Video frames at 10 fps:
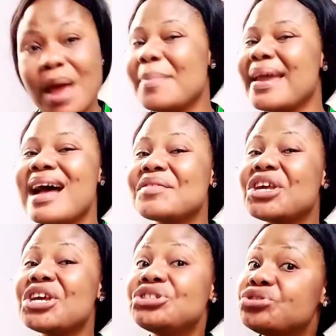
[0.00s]
may have
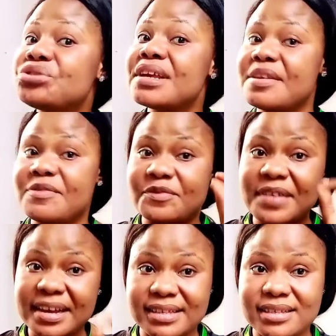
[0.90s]
injury
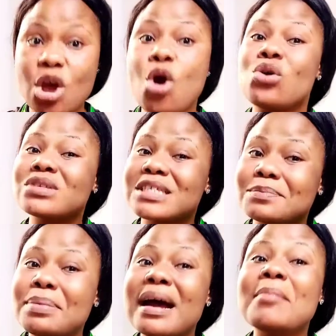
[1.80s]
effects on
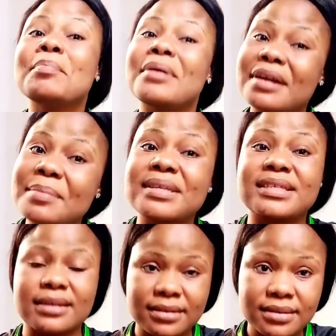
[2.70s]
sperm
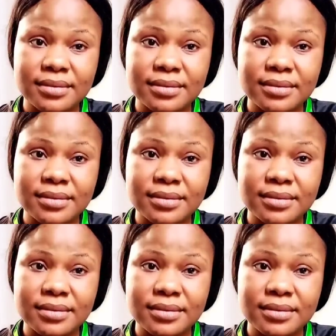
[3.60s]
parameter,